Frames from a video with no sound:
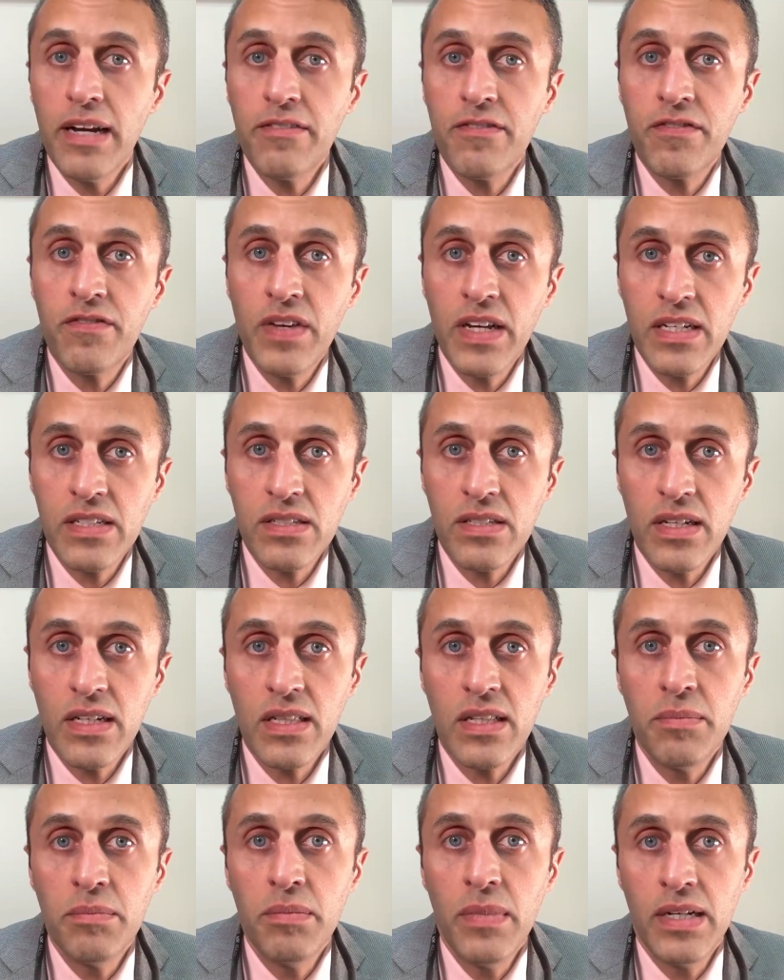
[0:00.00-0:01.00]
fixing
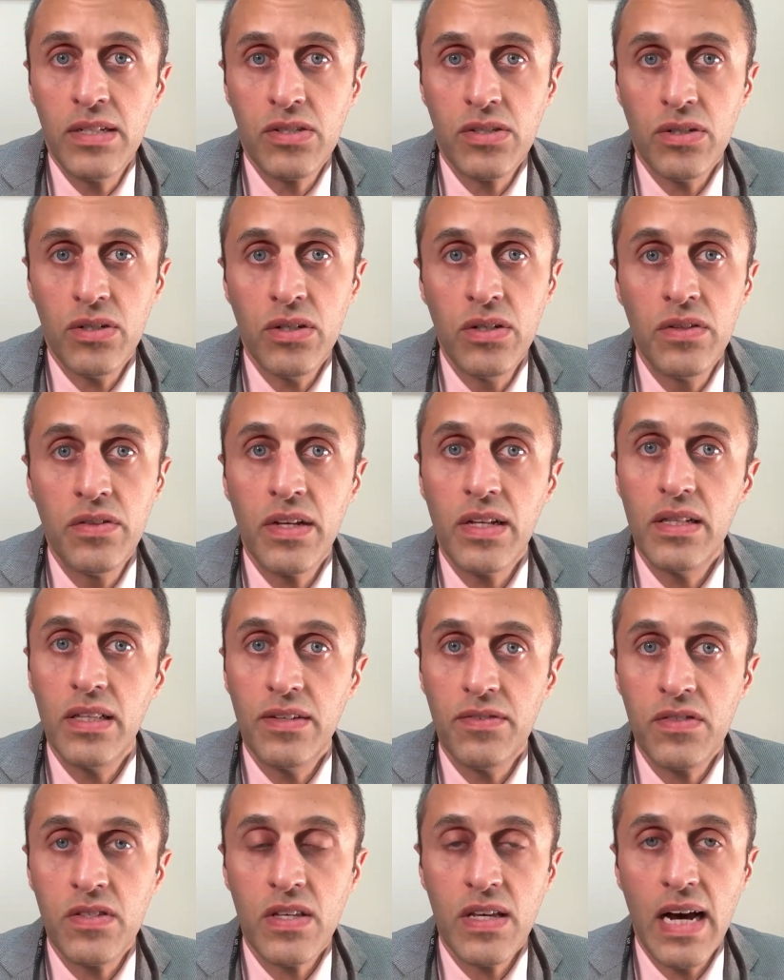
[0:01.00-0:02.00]
the muscle that
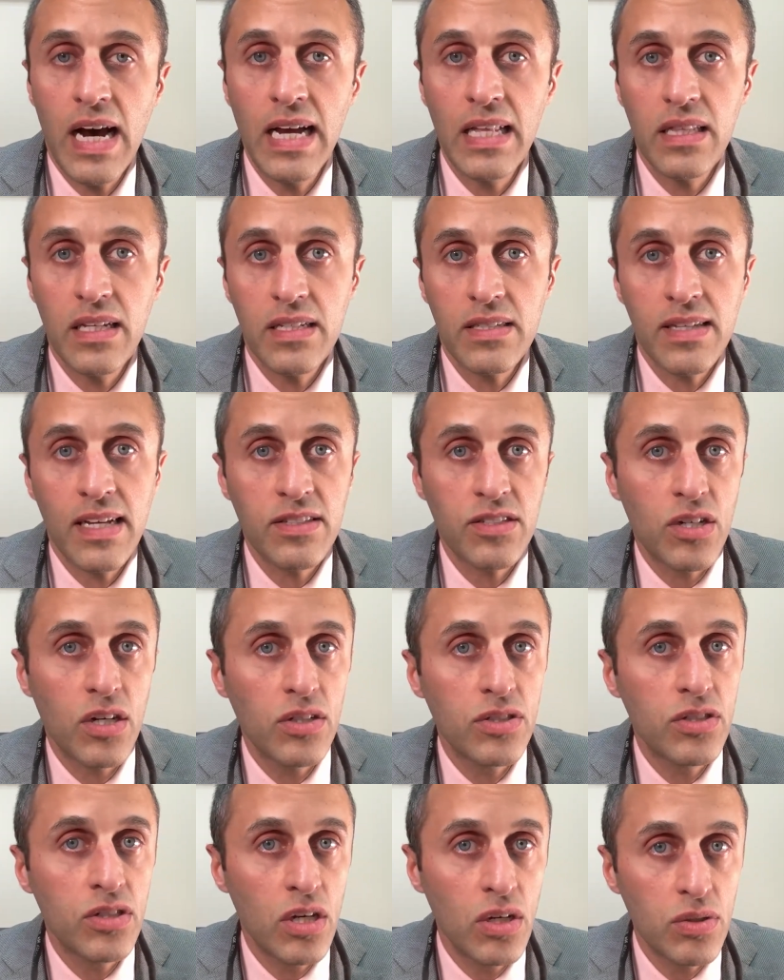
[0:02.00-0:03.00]
lifts the eyelids. That's
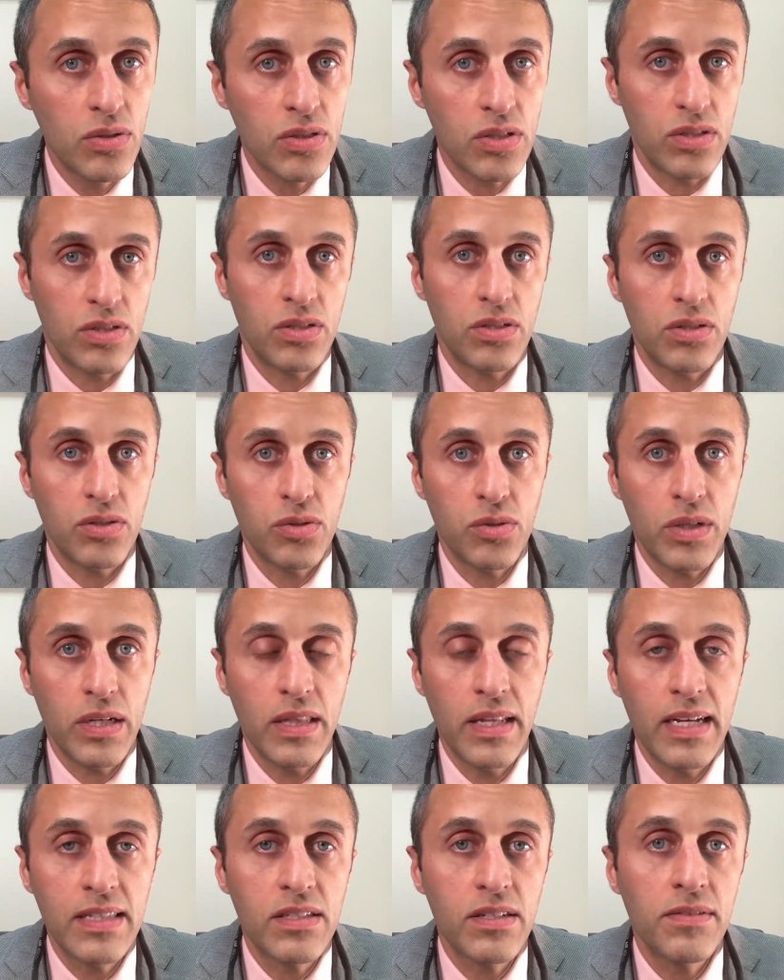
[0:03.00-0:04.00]
called ptosis surgery,
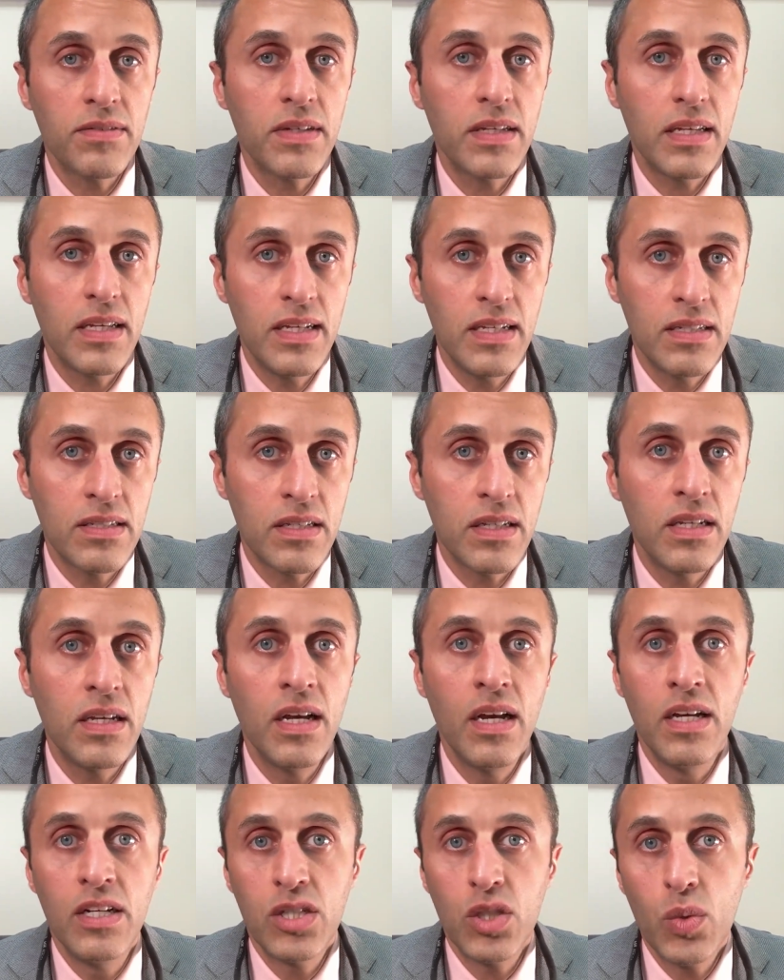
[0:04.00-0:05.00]
and that's an easy
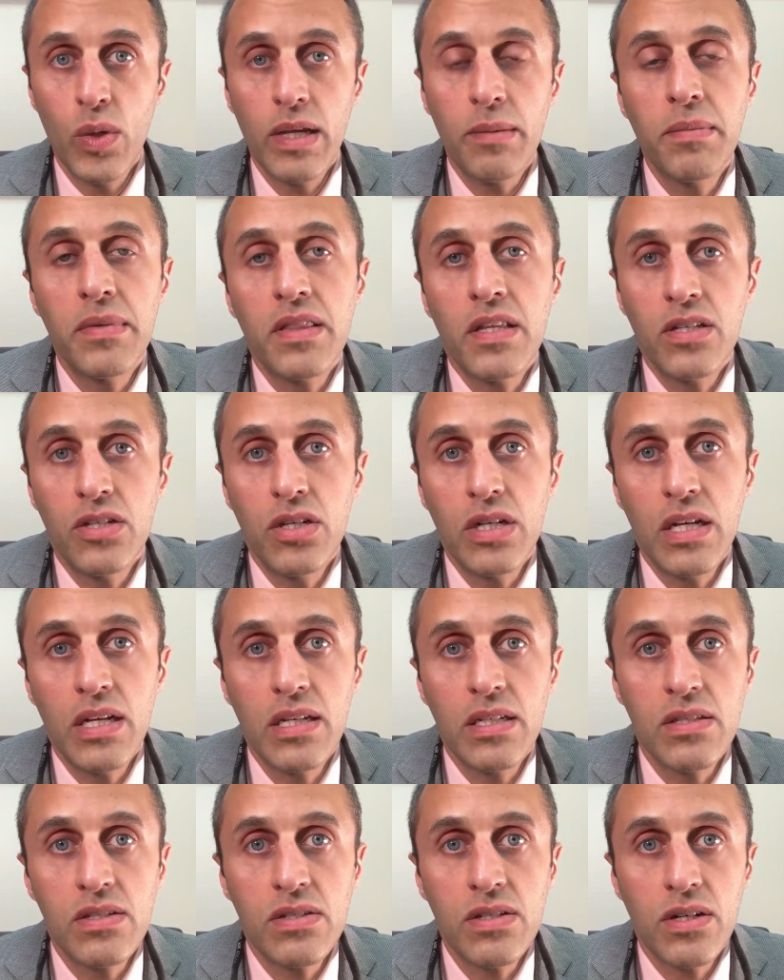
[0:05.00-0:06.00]
tweakment that you can
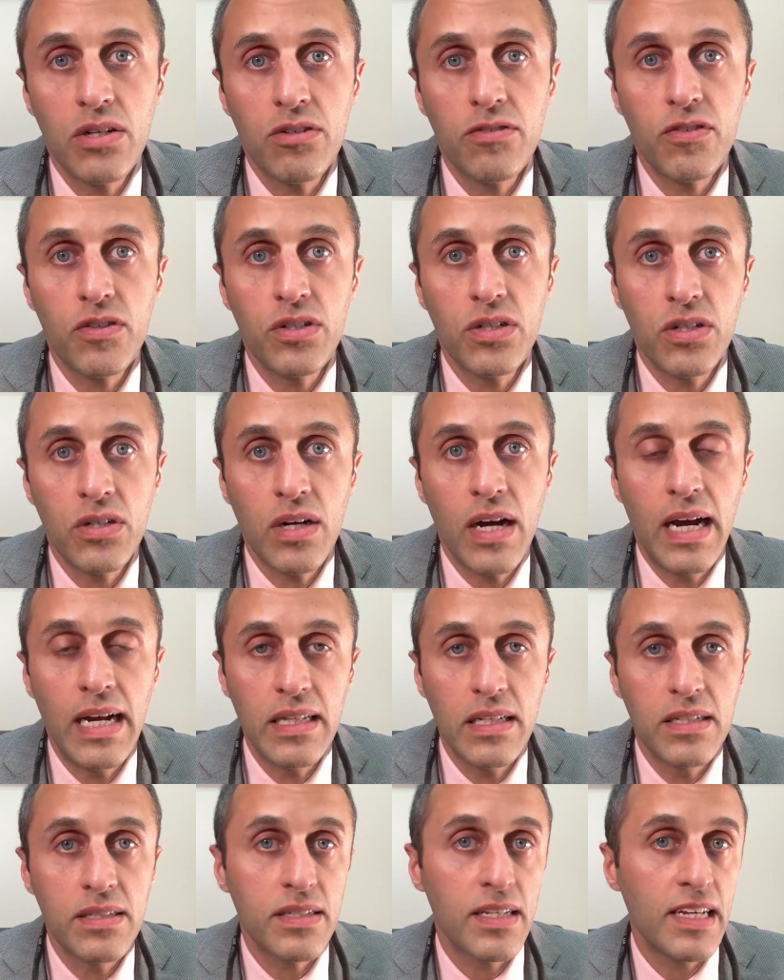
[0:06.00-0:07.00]
consider for your
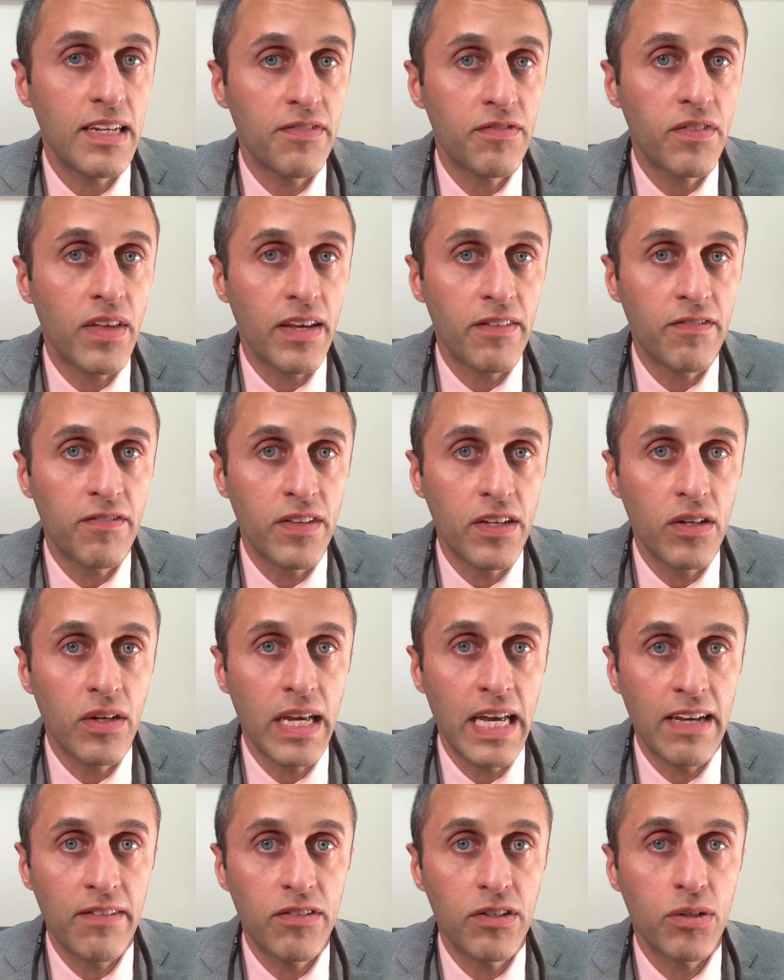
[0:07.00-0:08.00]
eyelids if they feel
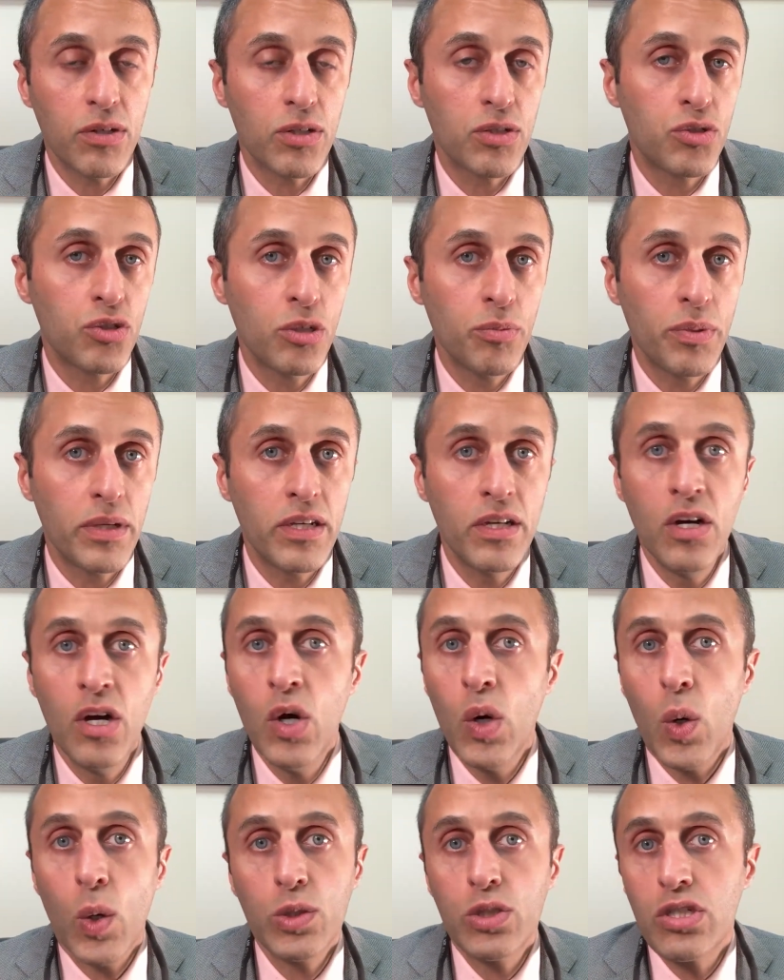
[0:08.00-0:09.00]
heavy or droopy
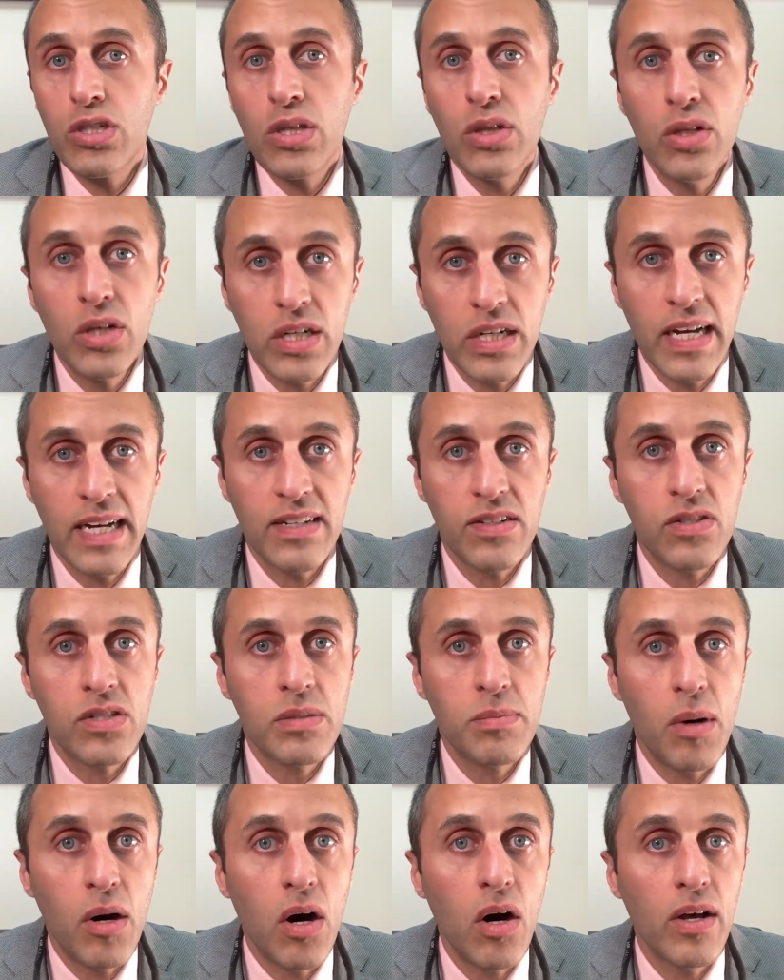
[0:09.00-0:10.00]
or just look kind of
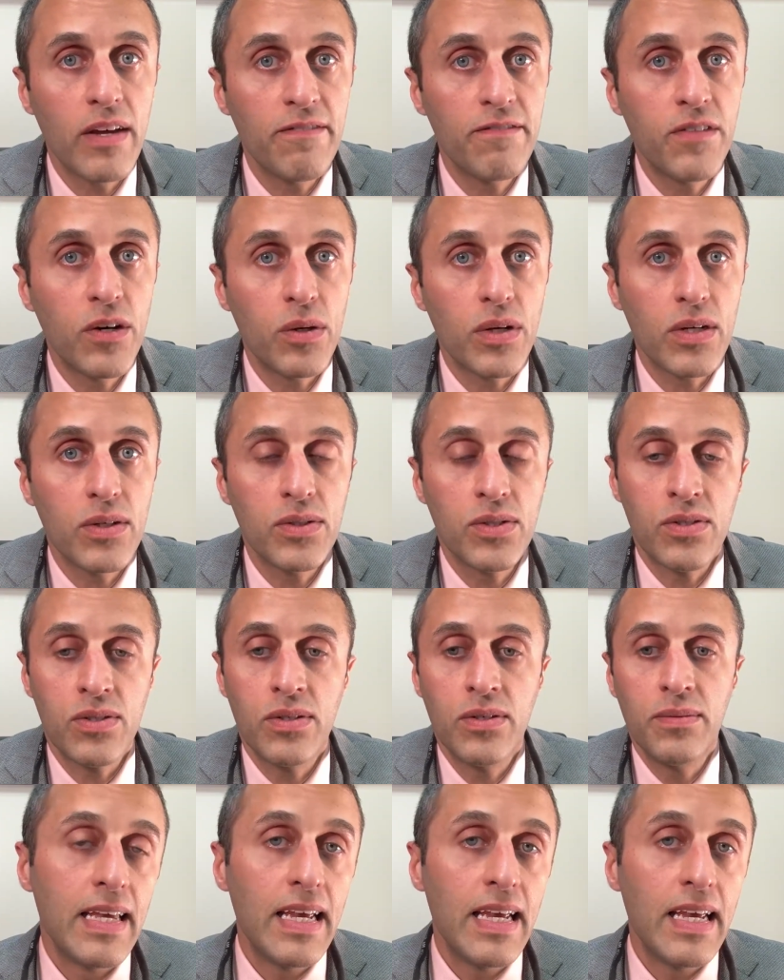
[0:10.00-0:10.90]
small in photos.